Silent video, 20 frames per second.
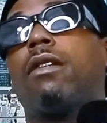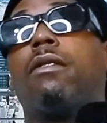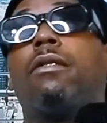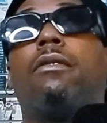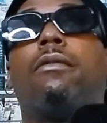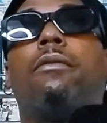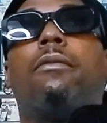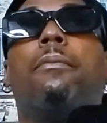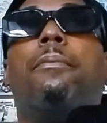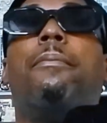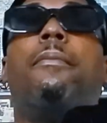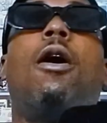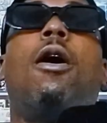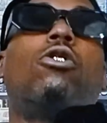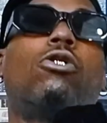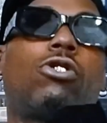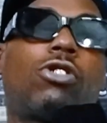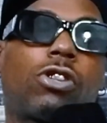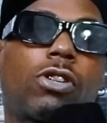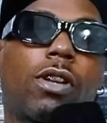
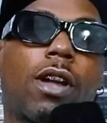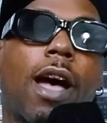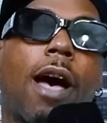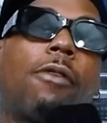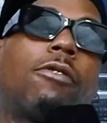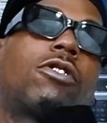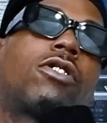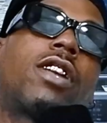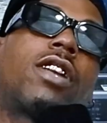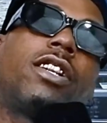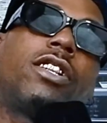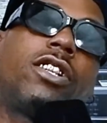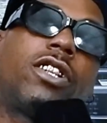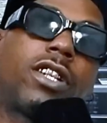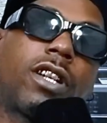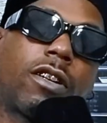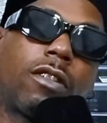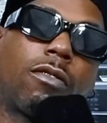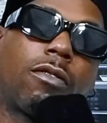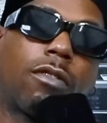Most, I would say
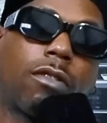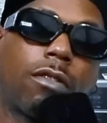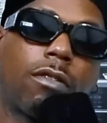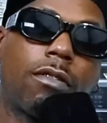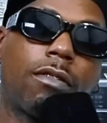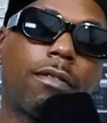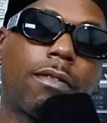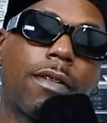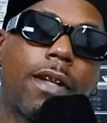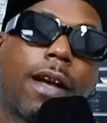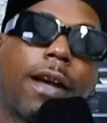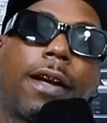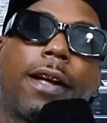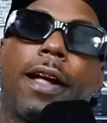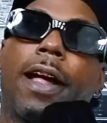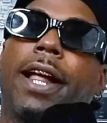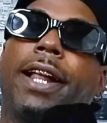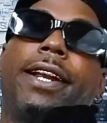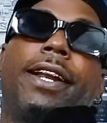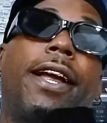general.
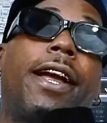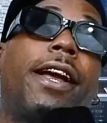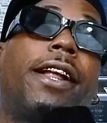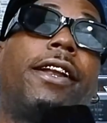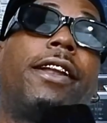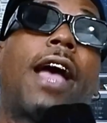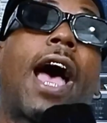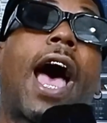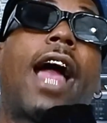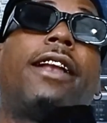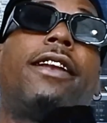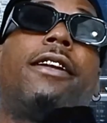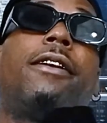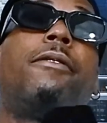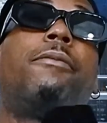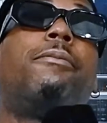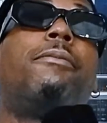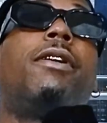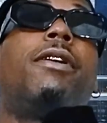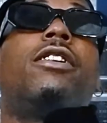And I didn't
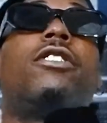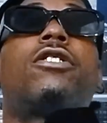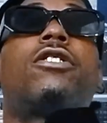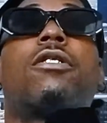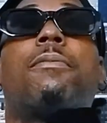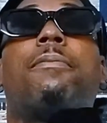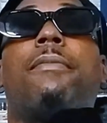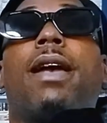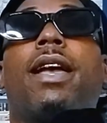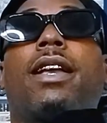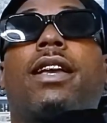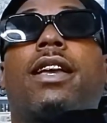mean to make it